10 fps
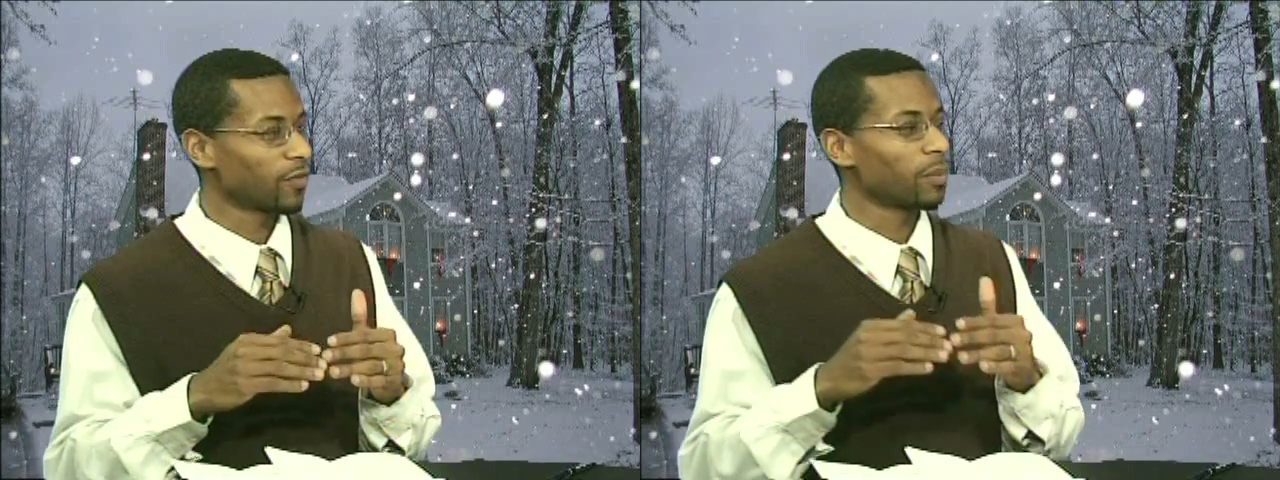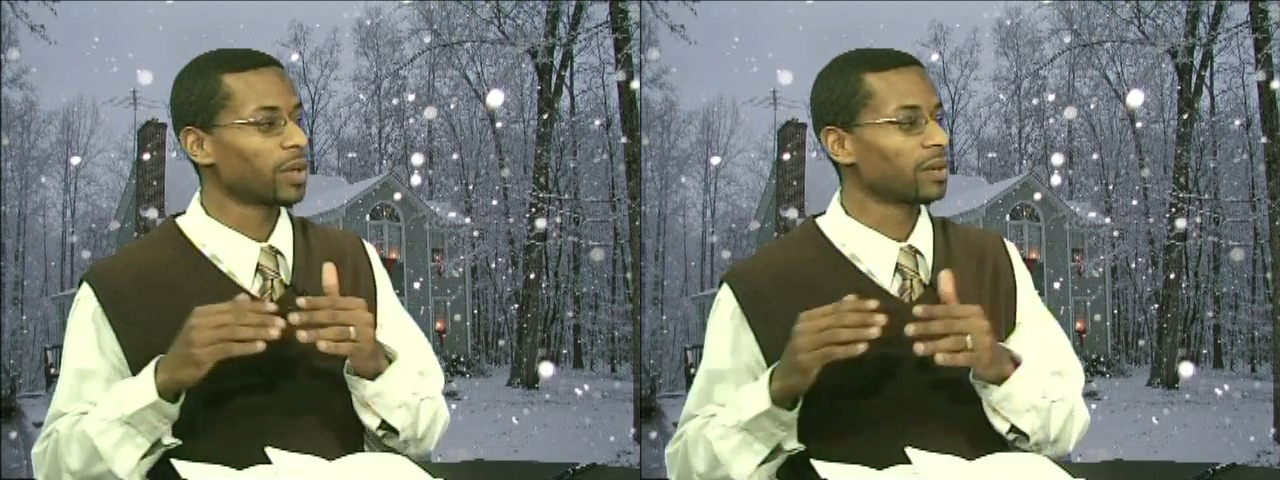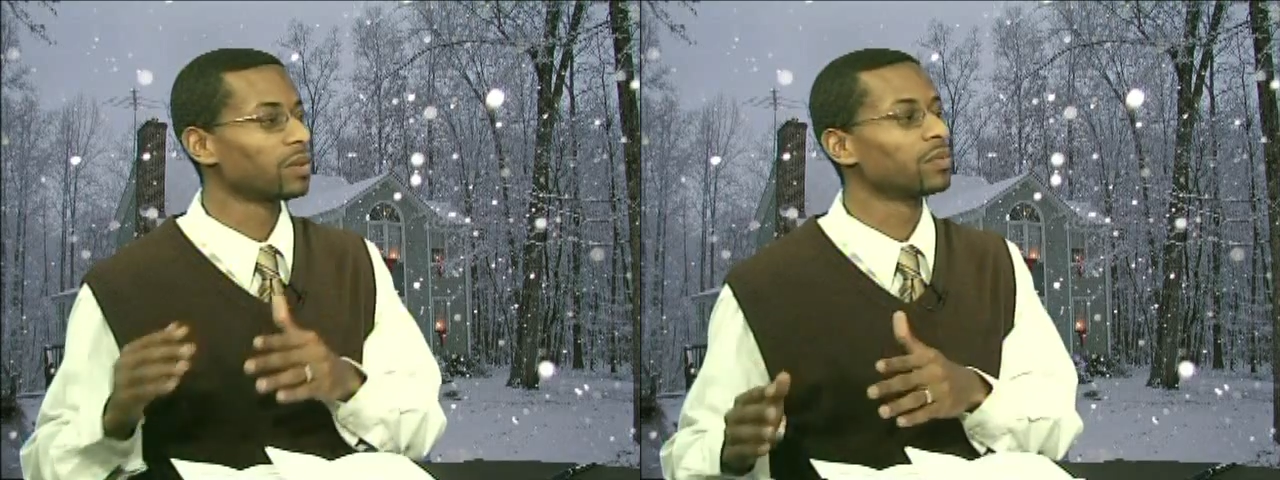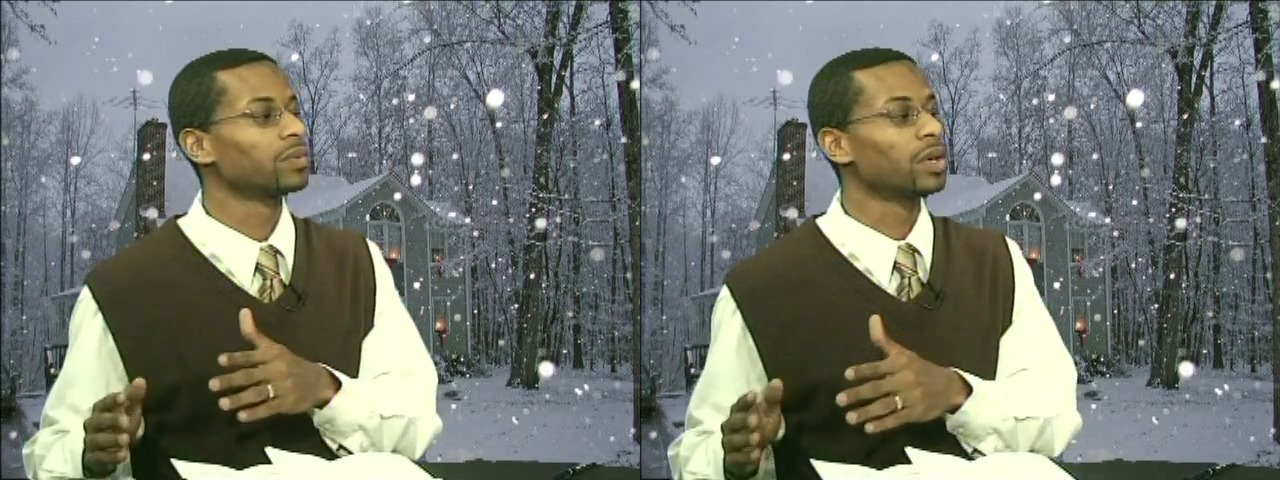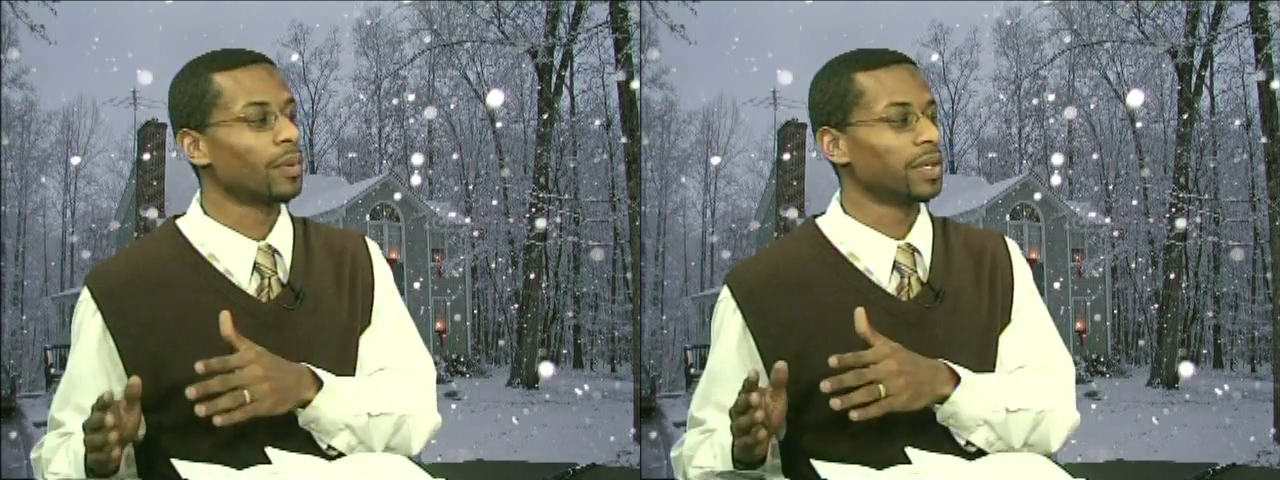kids from
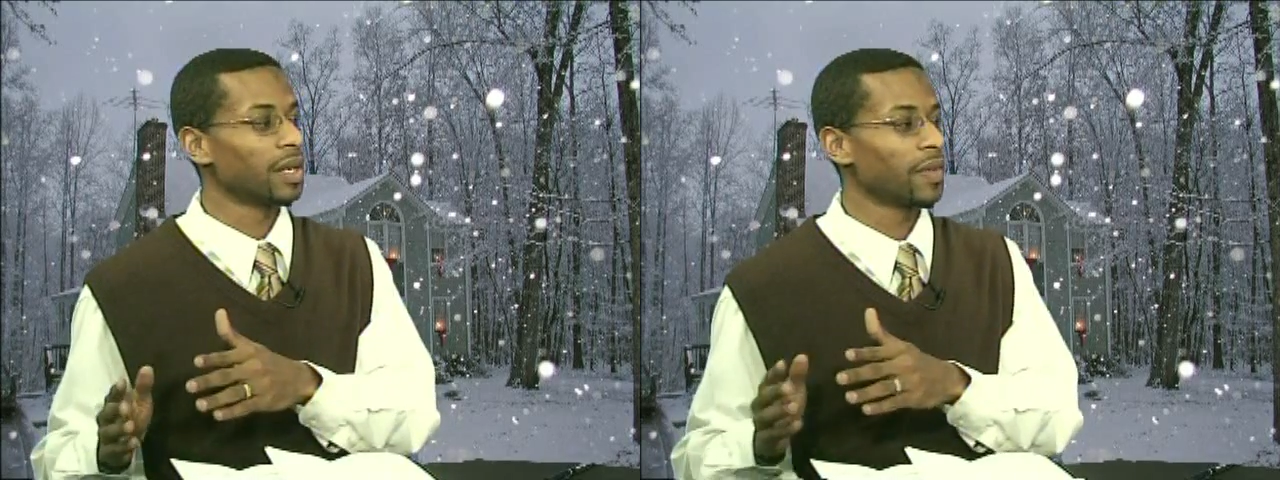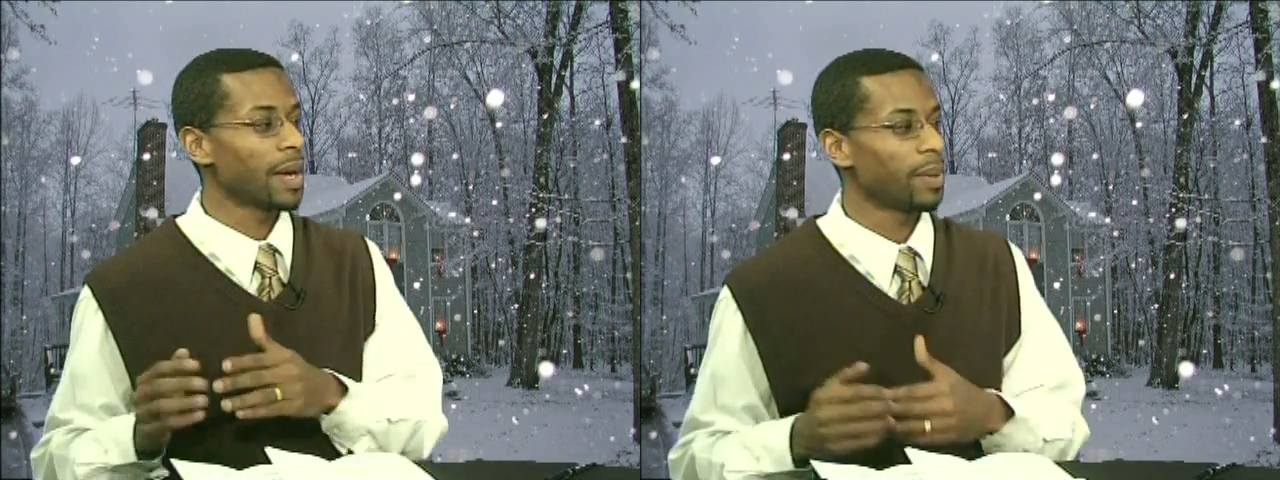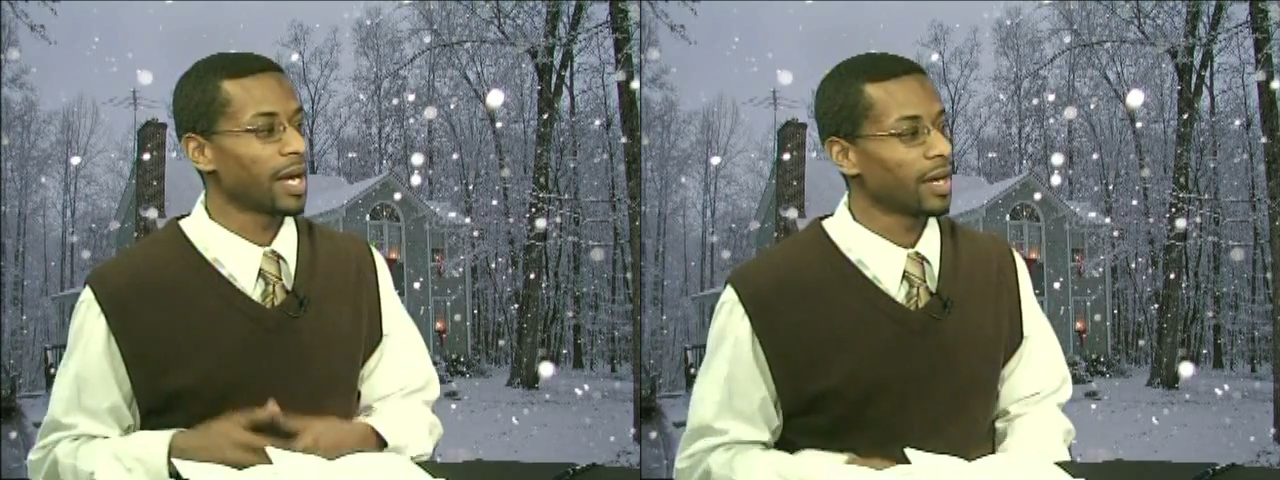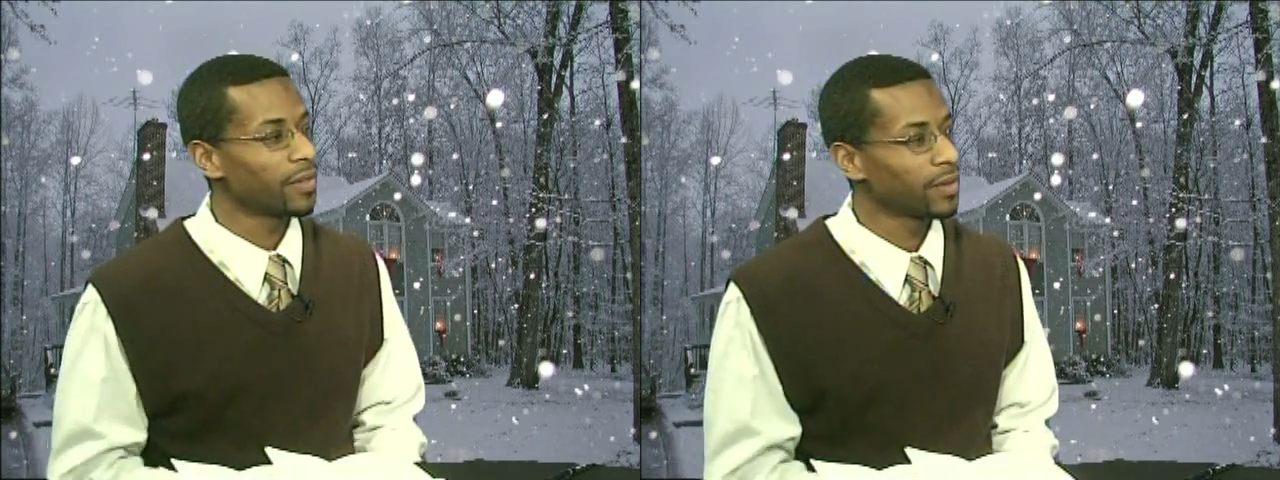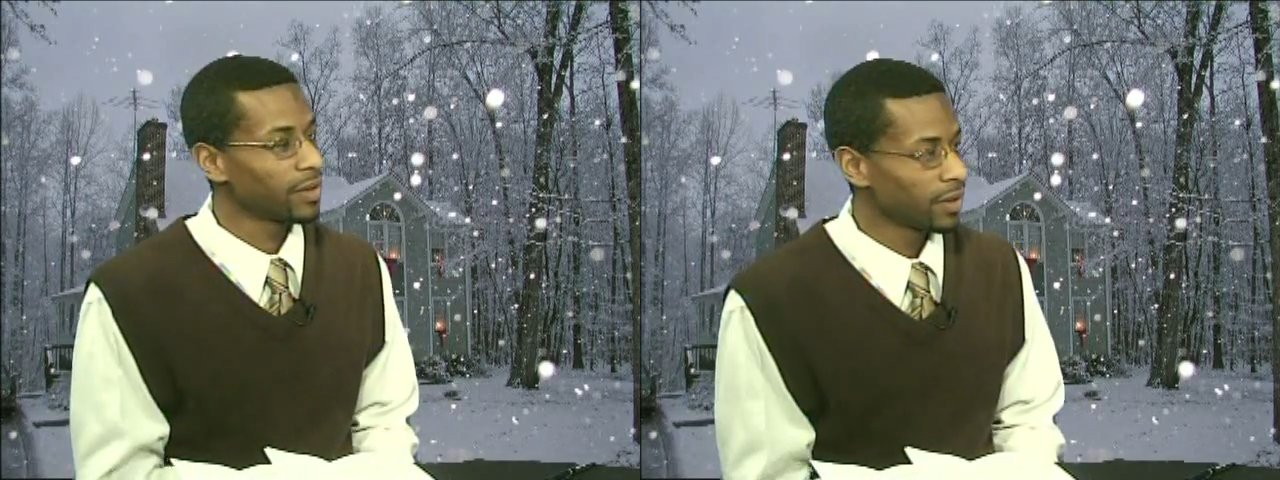going down that path.